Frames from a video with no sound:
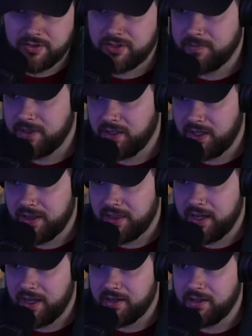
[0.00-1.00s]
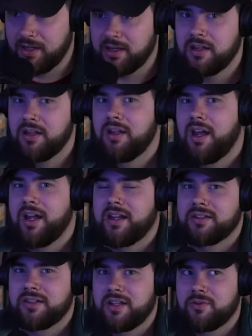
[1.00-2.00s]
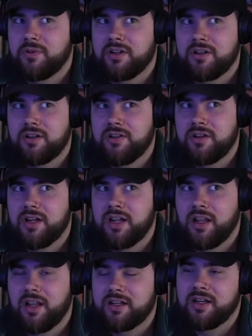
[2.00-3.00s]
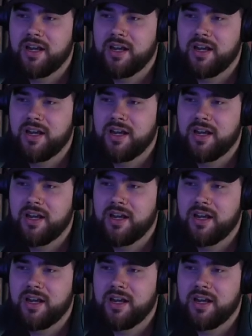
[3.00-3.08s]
or something like that. Sure. Like I guess that's where you could get like mm-hmm.